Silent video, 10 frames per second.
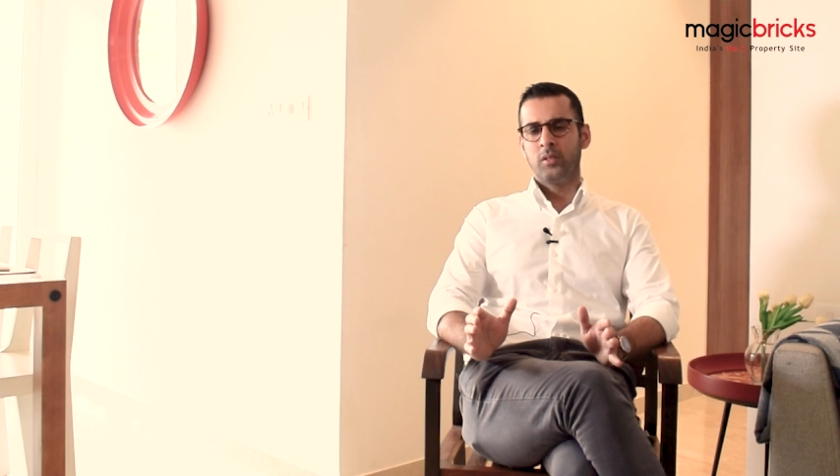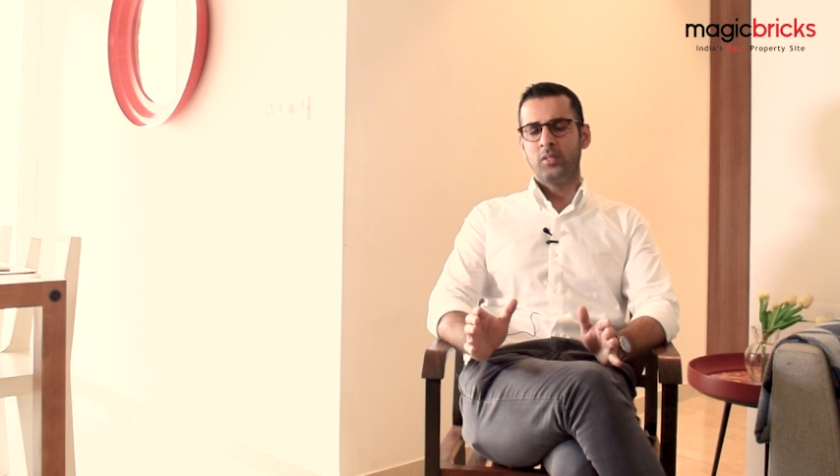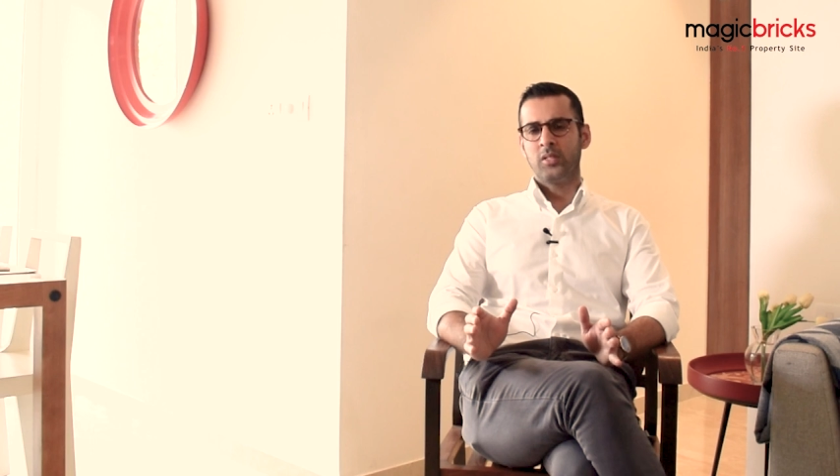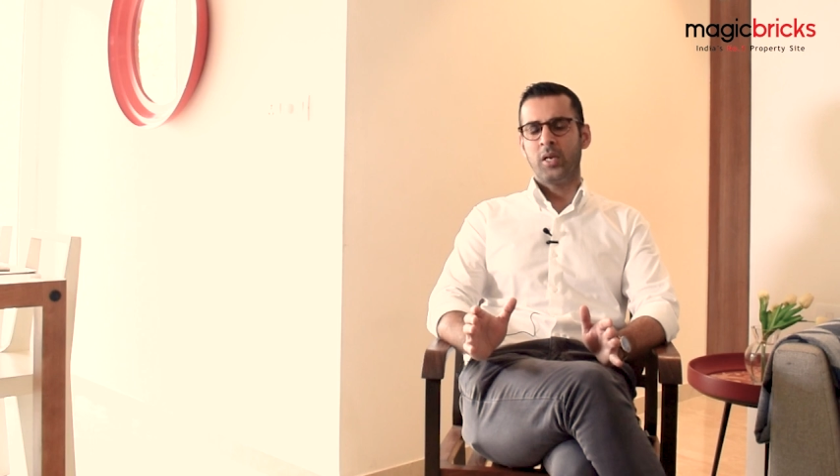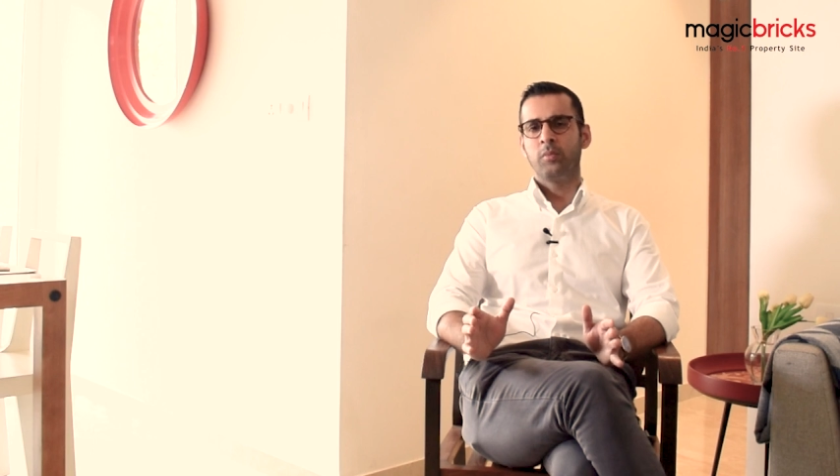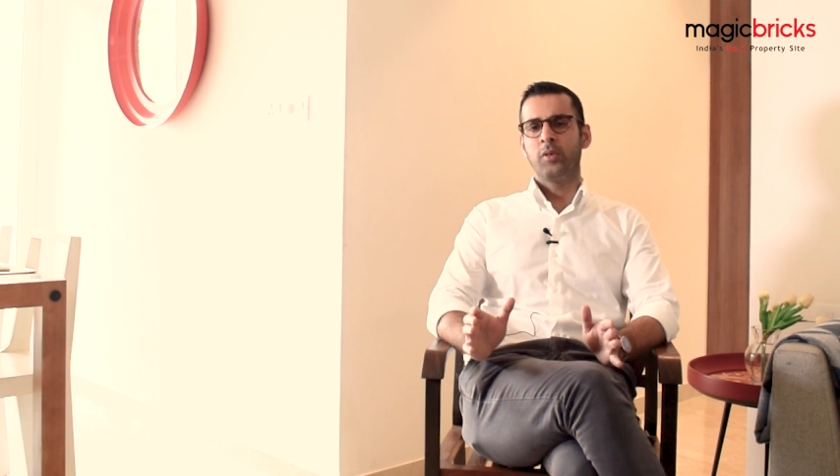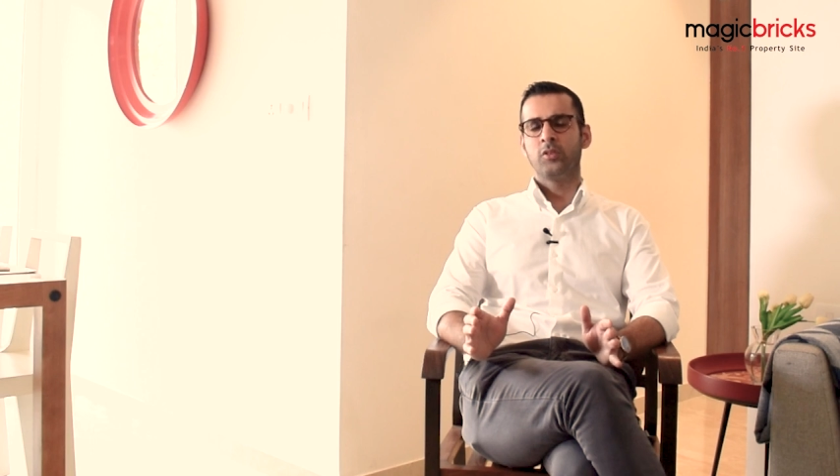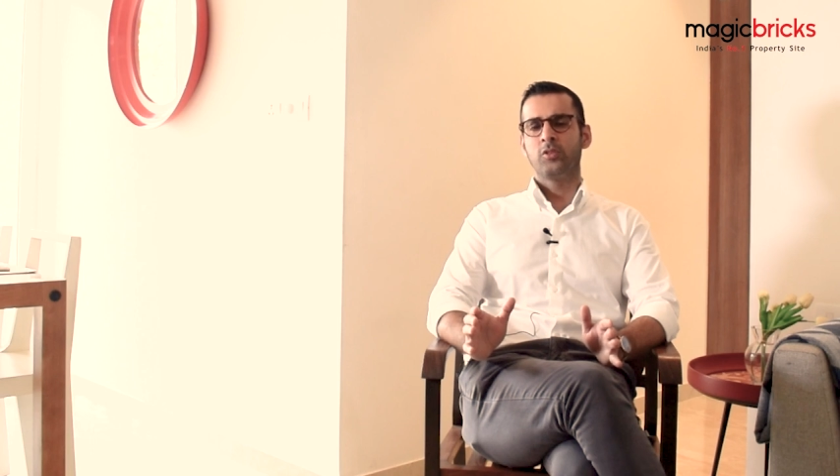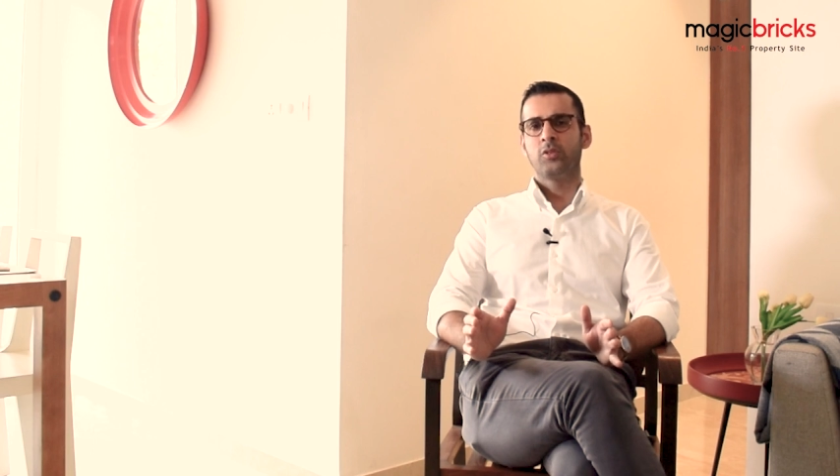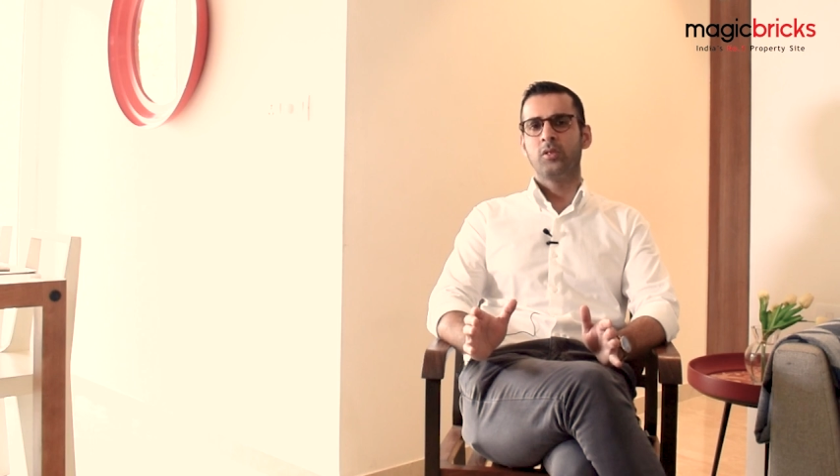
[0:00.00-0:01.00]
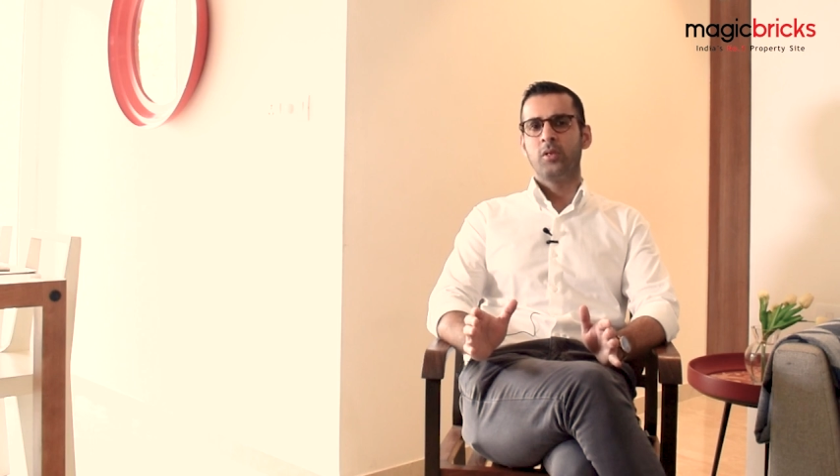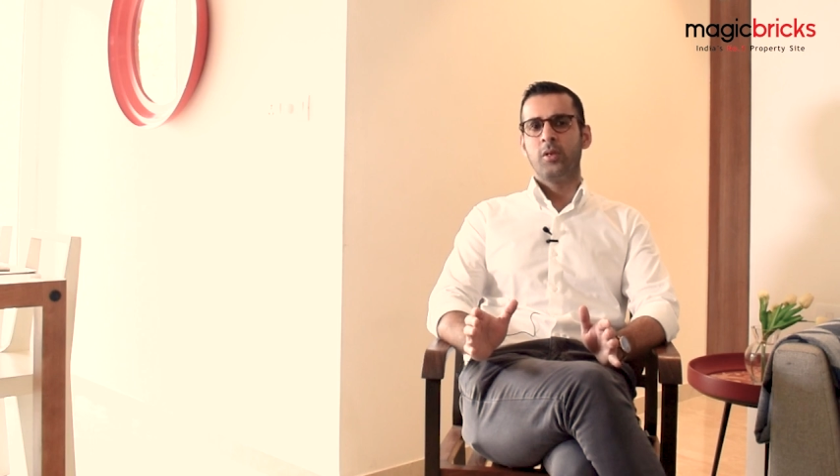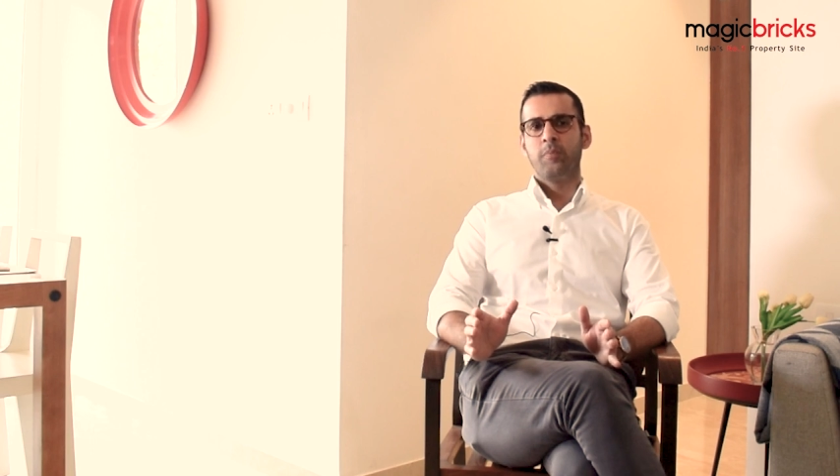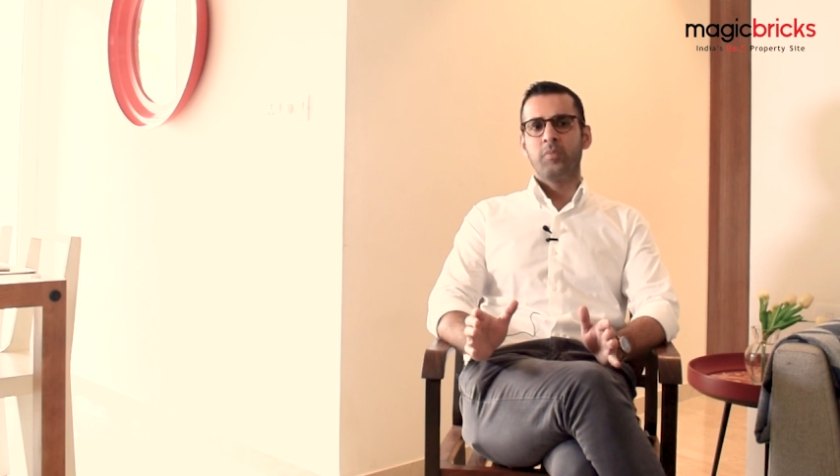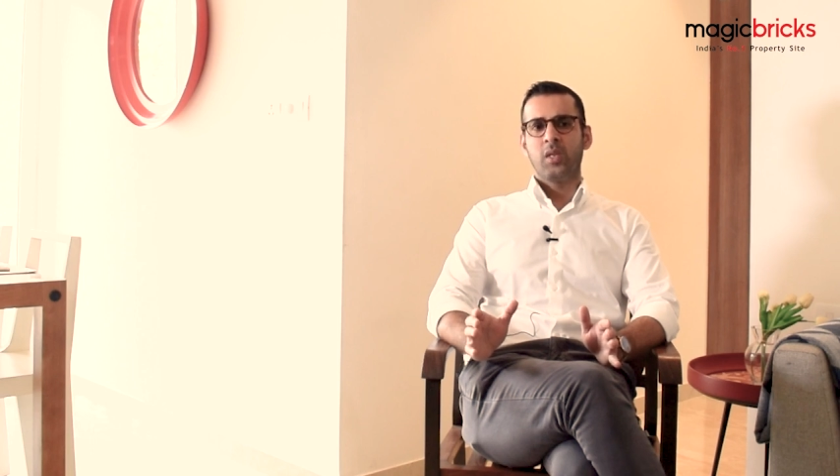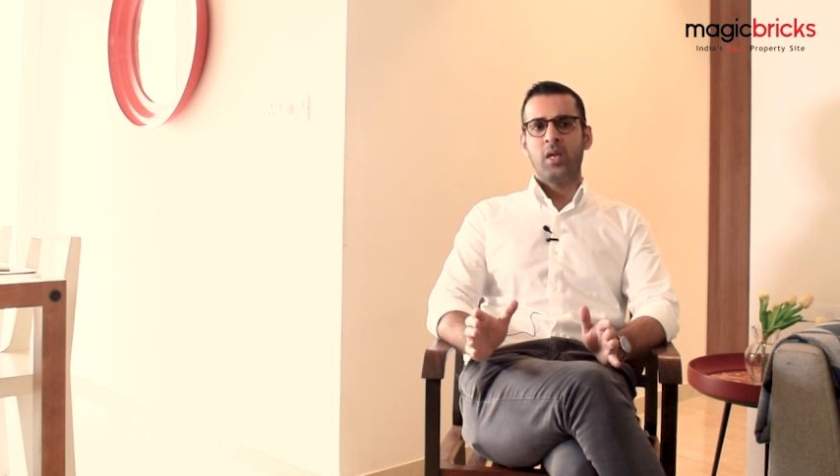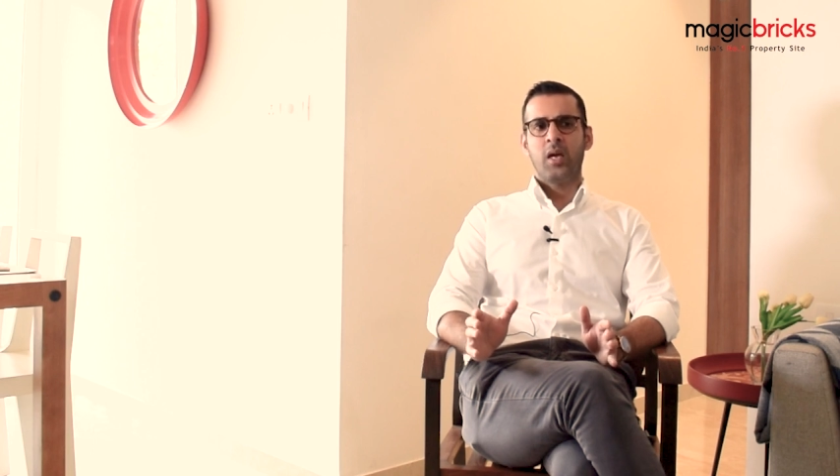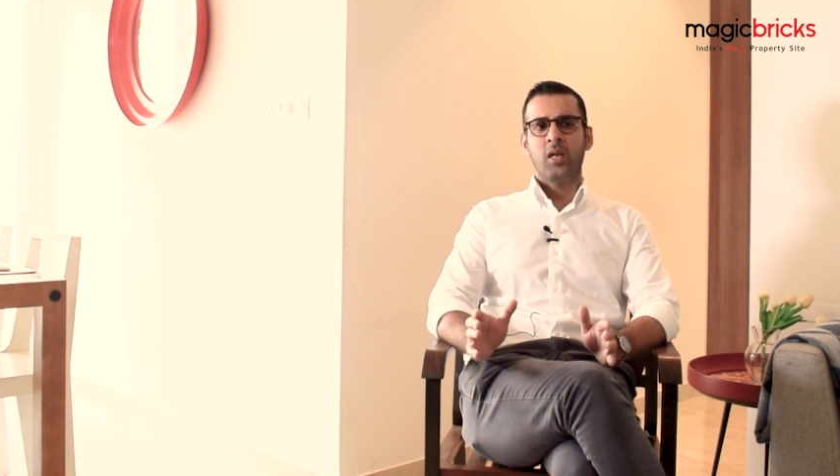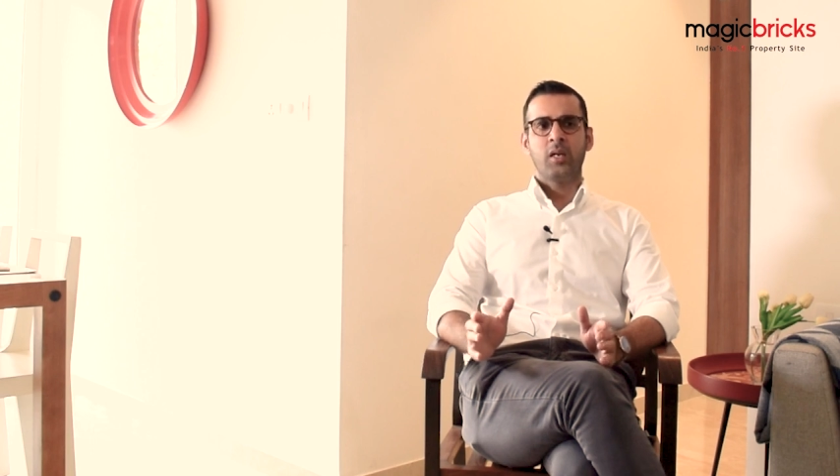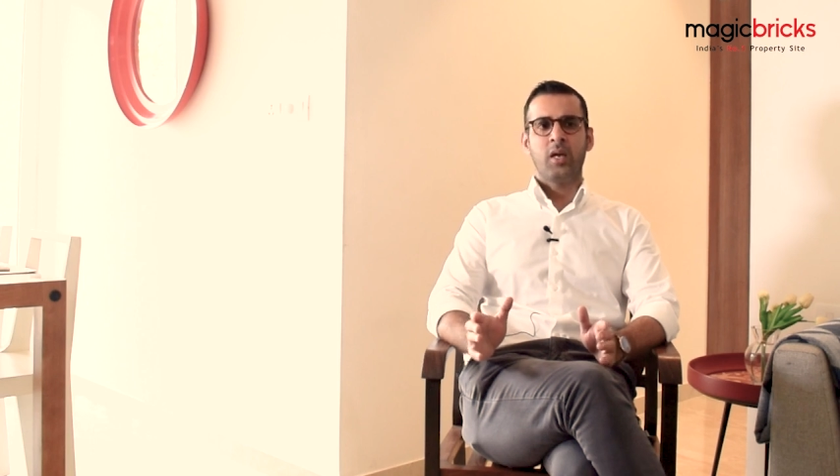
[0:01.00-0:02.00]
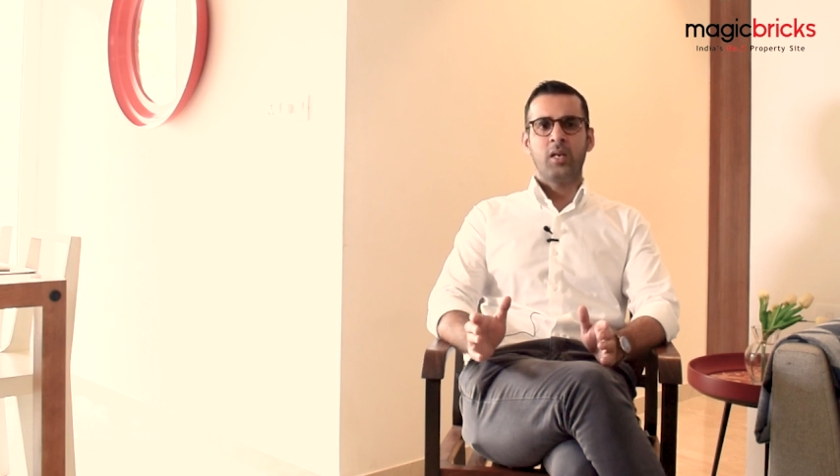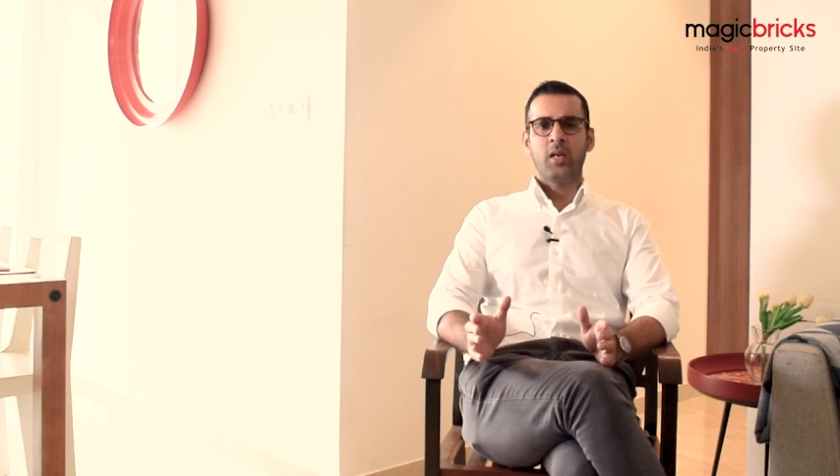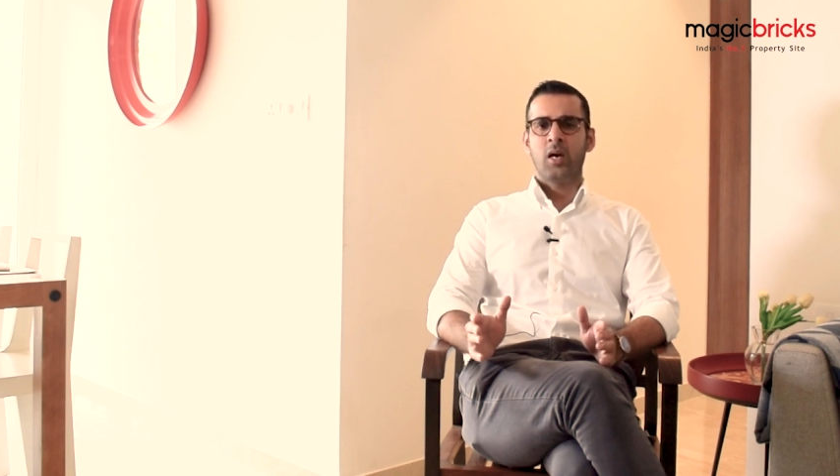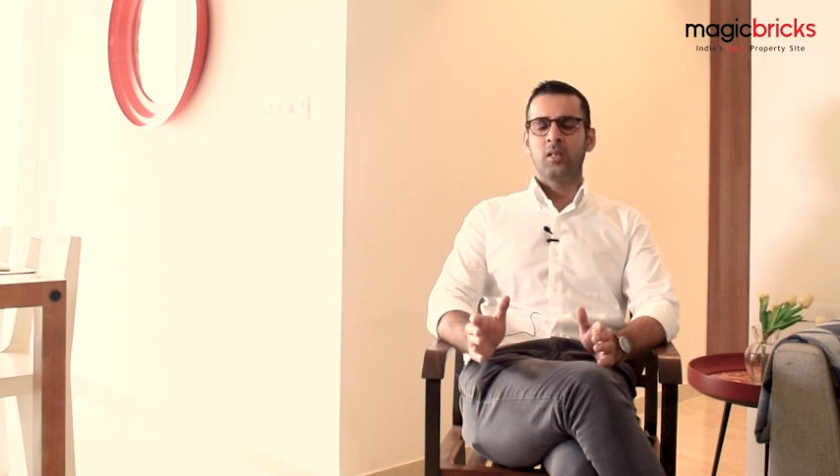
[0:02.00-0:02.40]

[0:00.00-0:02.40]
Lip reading: segment and